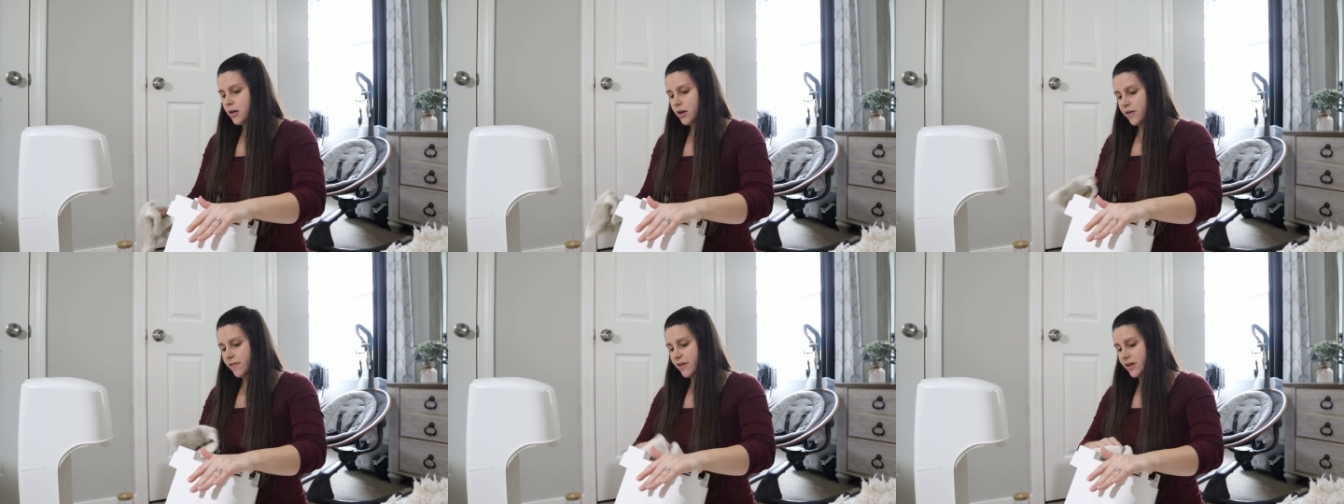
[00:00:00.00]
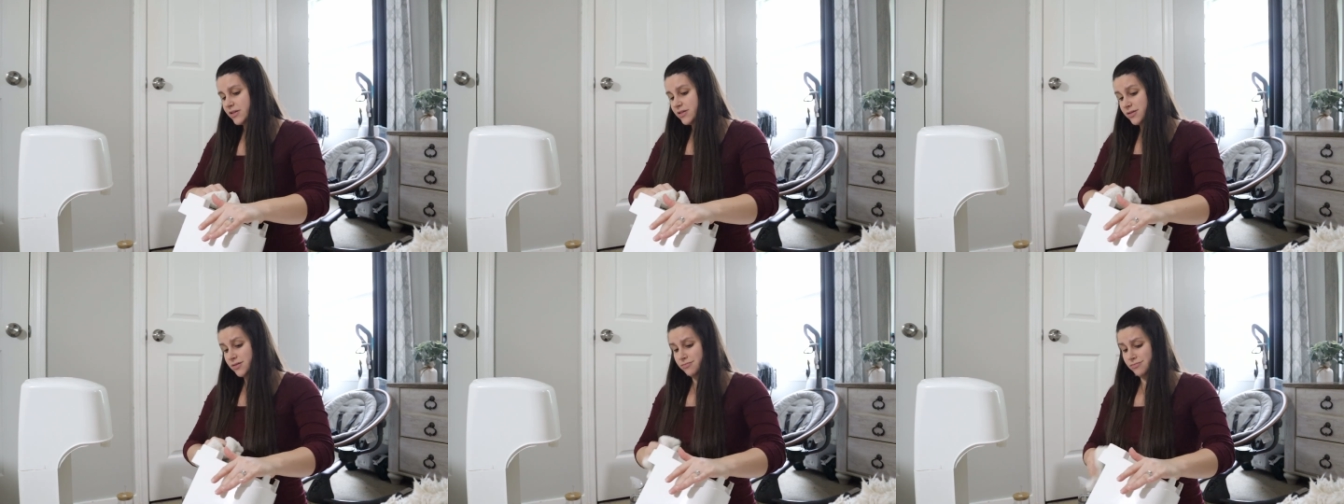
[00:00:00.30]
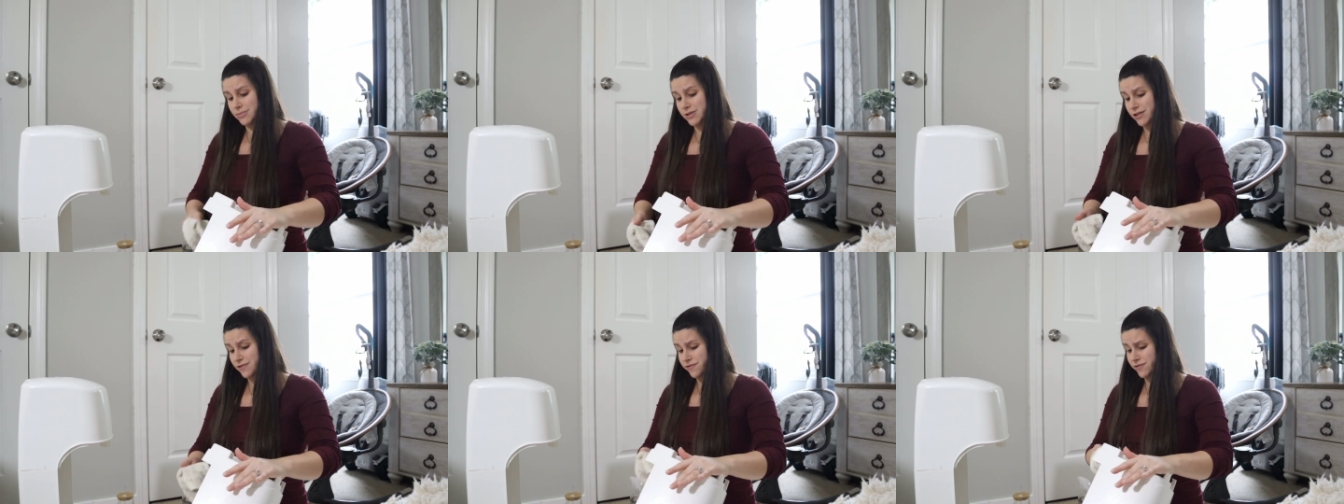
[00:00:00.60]
I've had
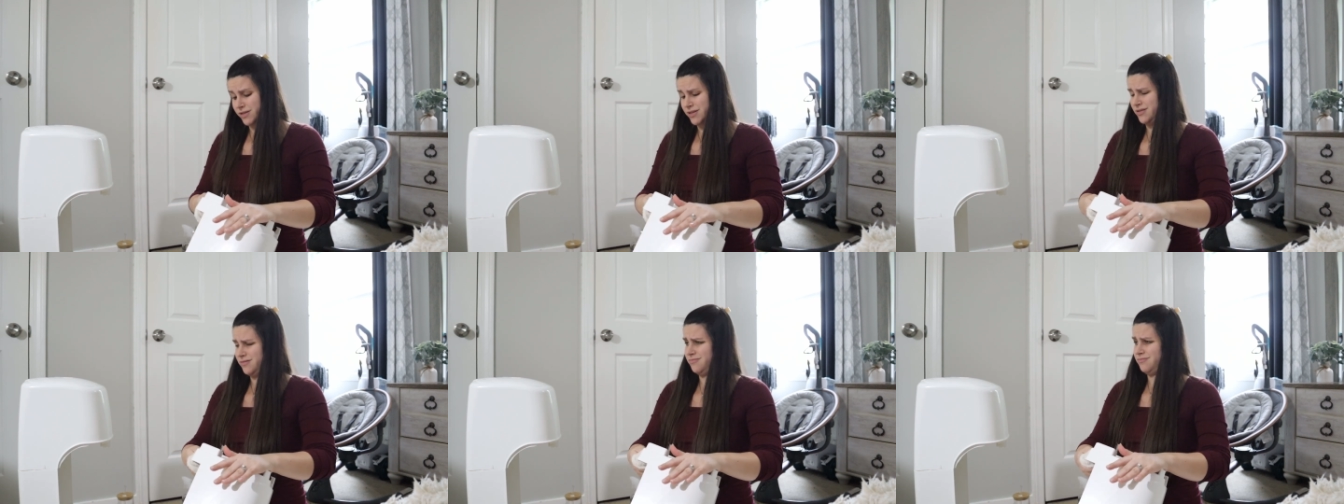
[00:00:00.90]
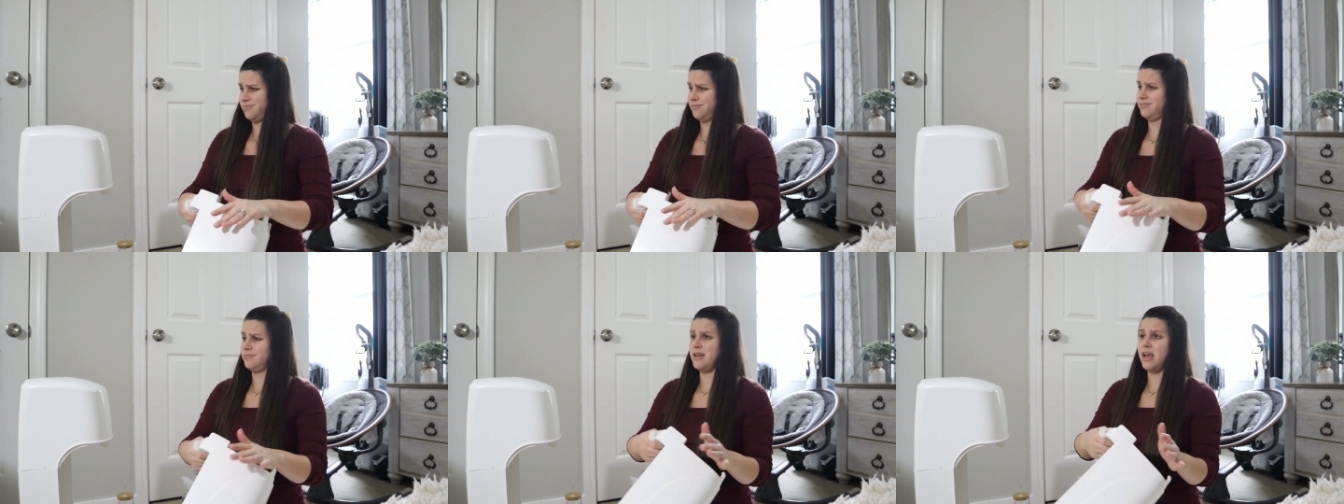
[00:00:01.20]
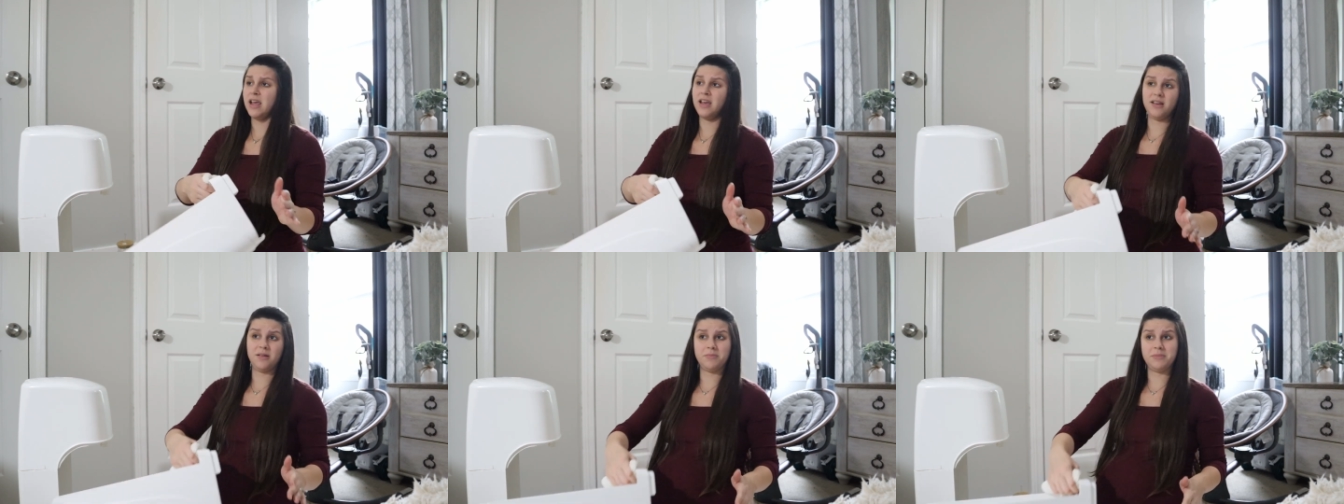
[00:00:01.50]
some different
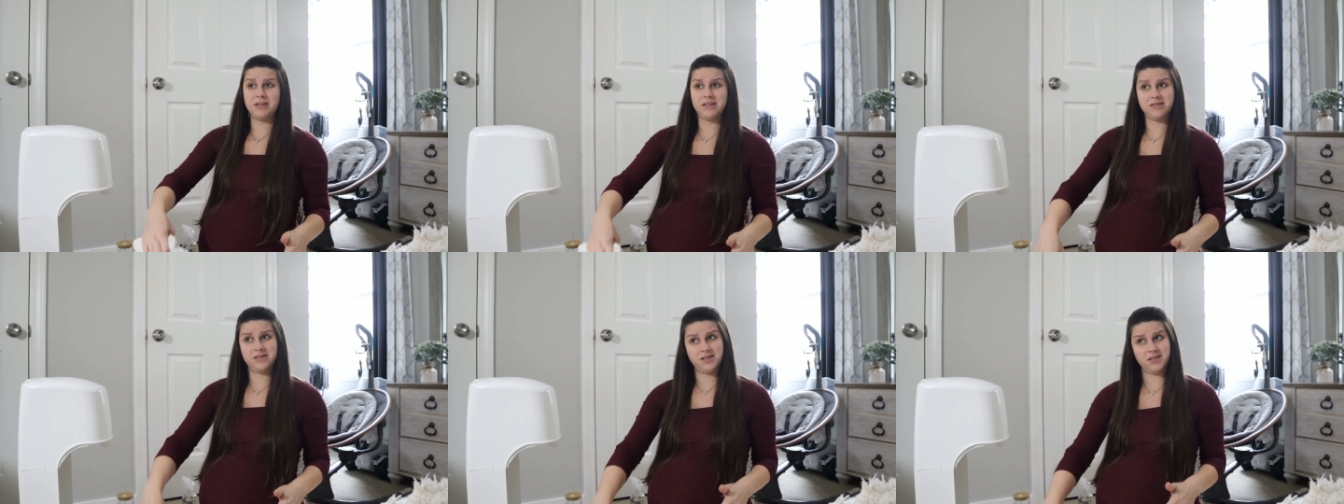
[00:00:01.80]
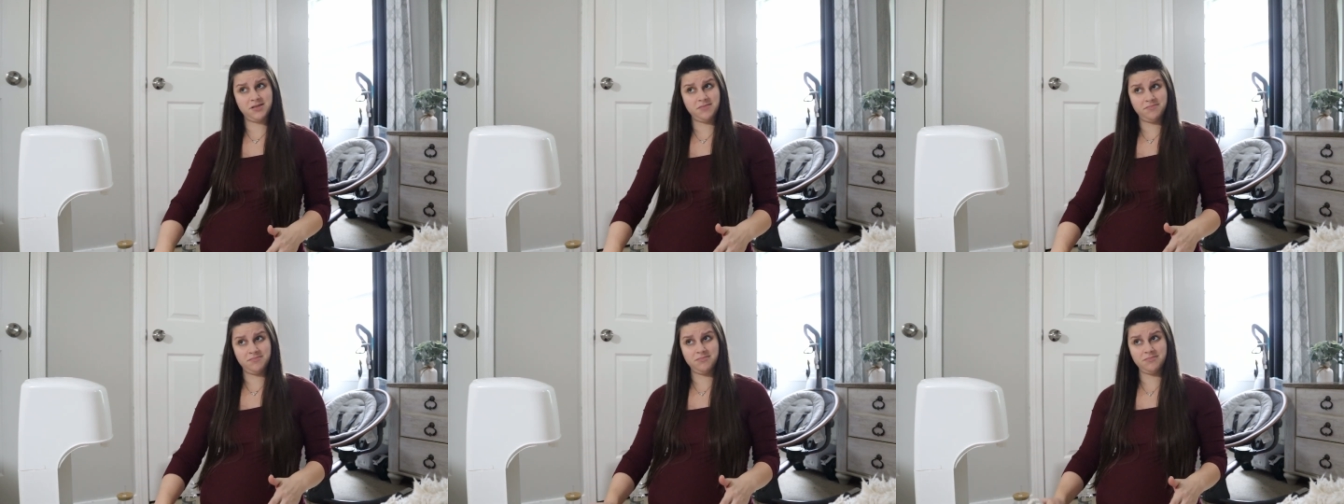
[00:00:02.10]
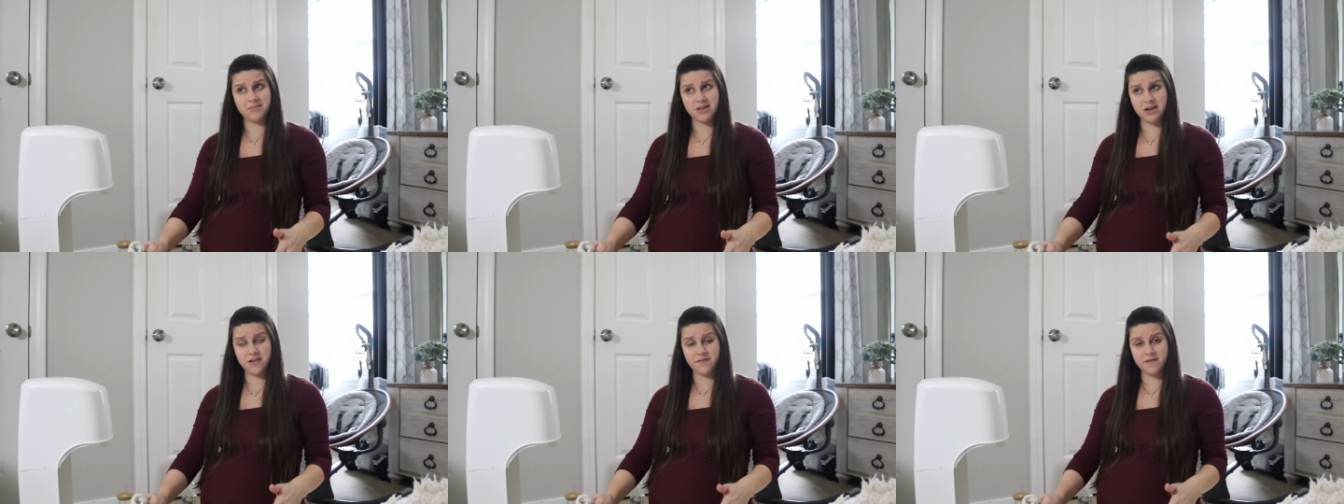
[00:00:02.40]
ailments
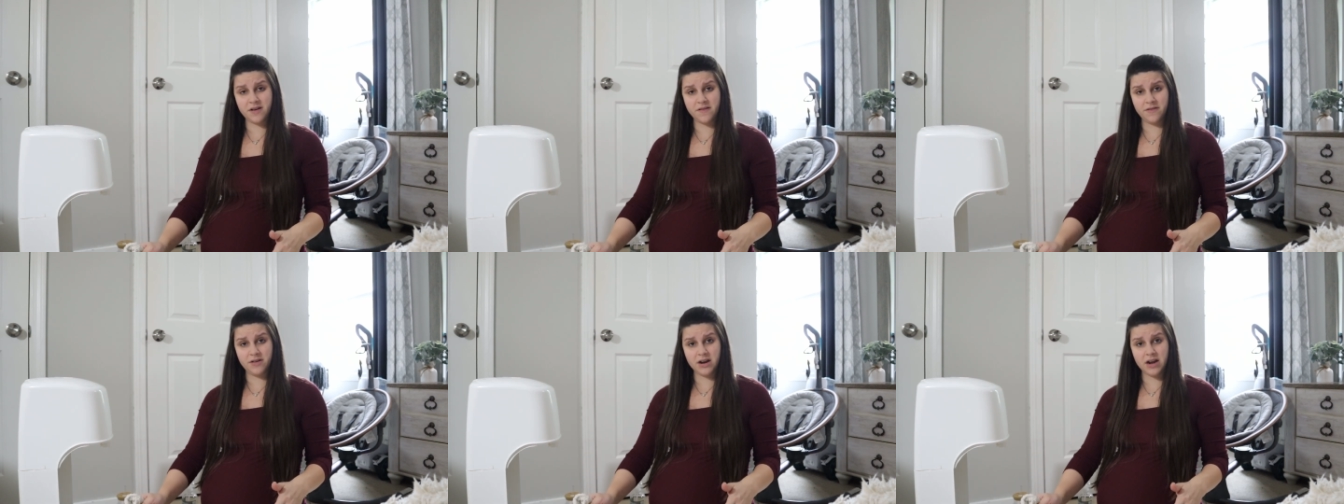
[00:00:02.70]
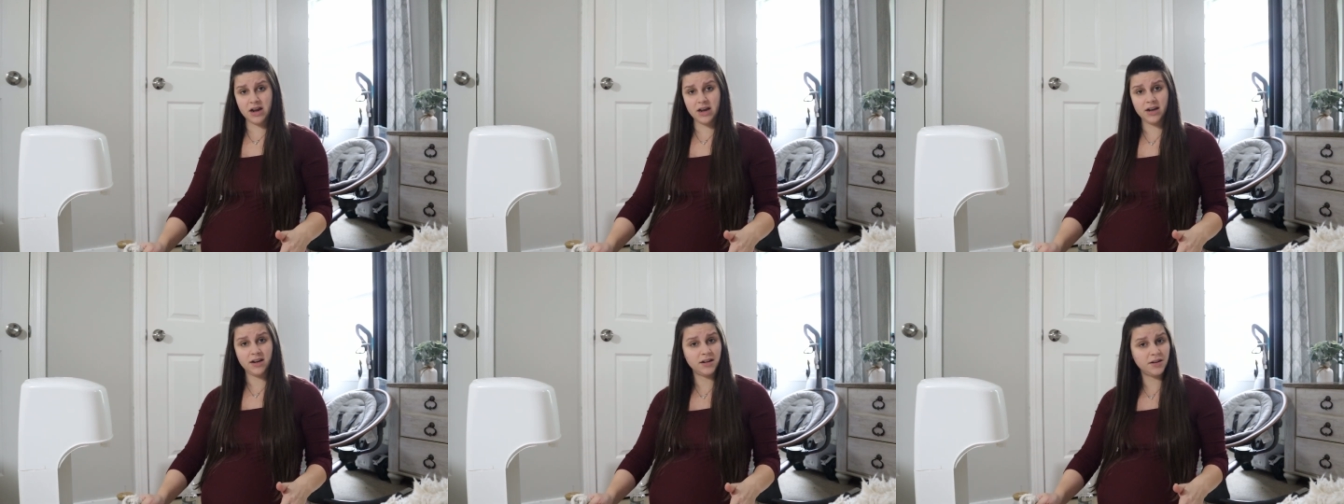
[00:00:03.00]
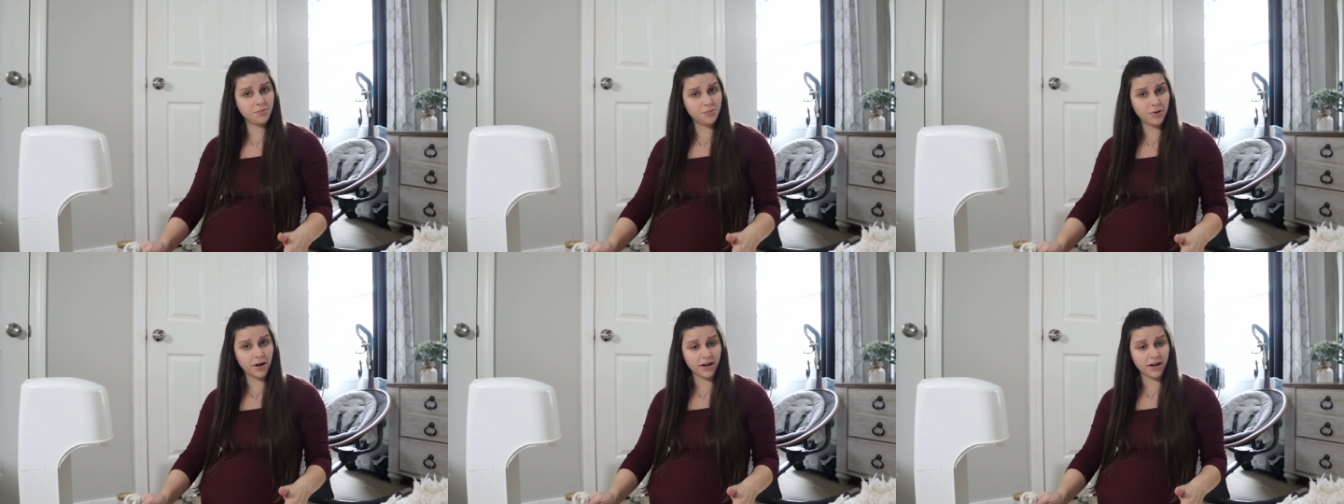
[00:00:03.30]
that I've never had in